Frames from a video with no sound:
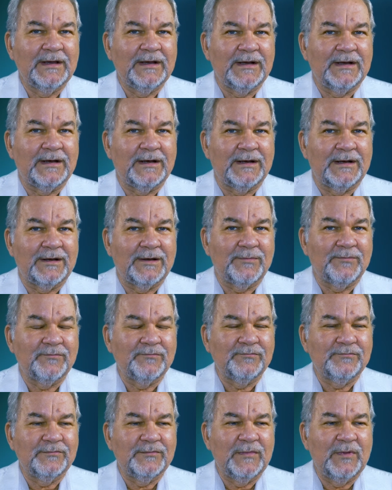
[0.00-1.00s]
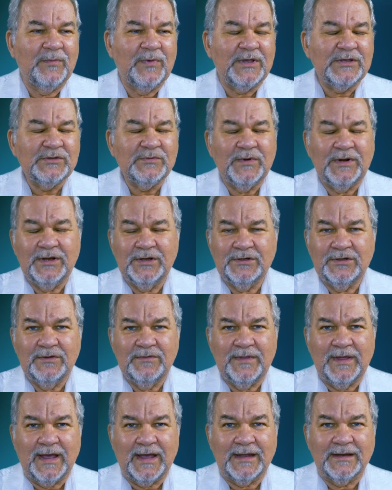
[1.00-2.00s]
The best way to do
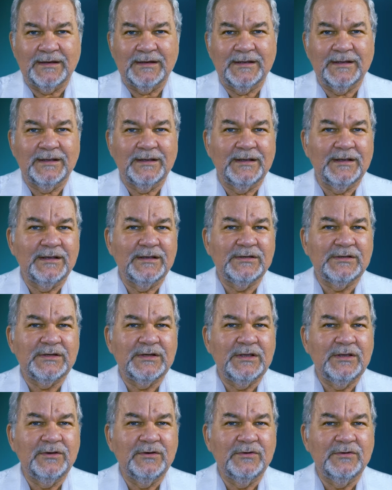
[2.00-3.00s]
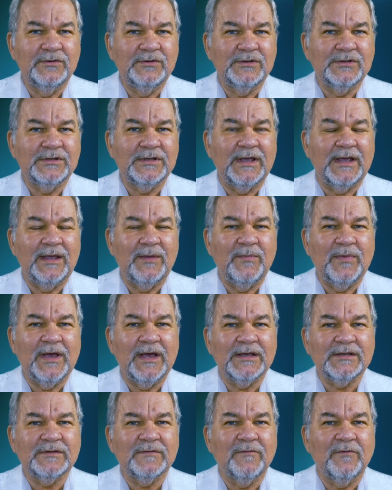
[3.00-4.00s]
that is to use a
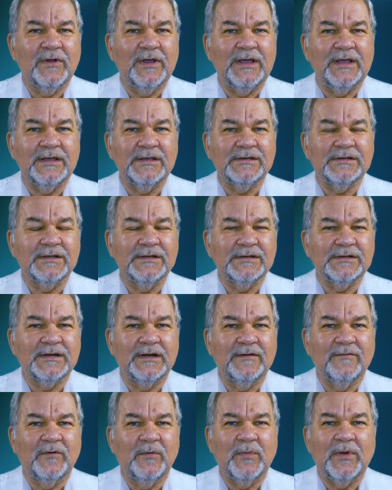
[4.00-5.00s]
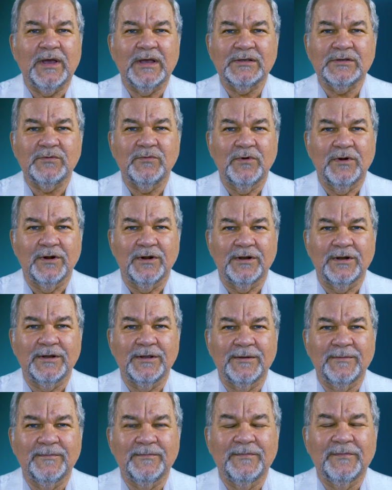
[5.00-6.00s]
passphrase instead of a password.
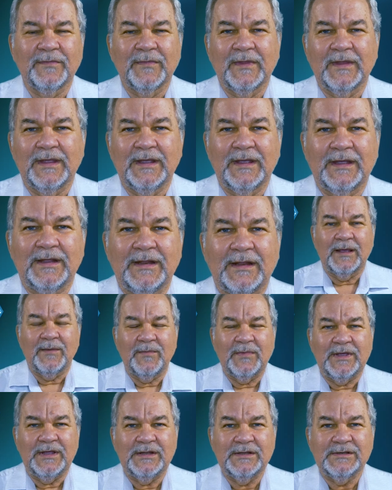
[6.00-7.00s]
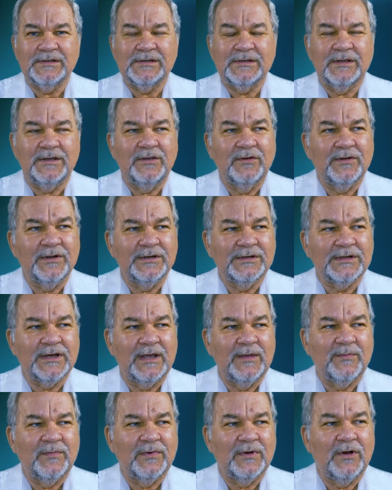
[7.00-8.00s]
That means you can
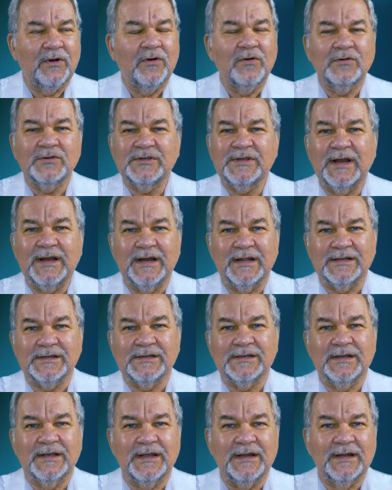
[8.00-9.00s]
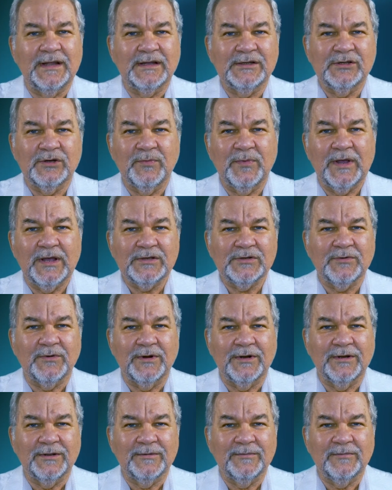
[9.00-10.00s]
type a whole sentence and that's your
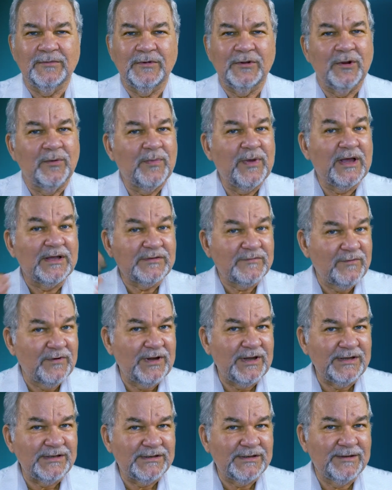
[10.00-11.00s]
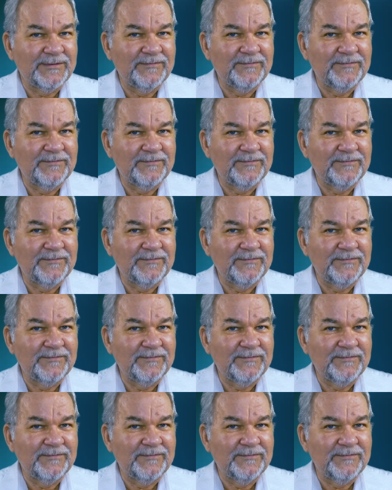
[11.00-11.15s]
password or your passphrase.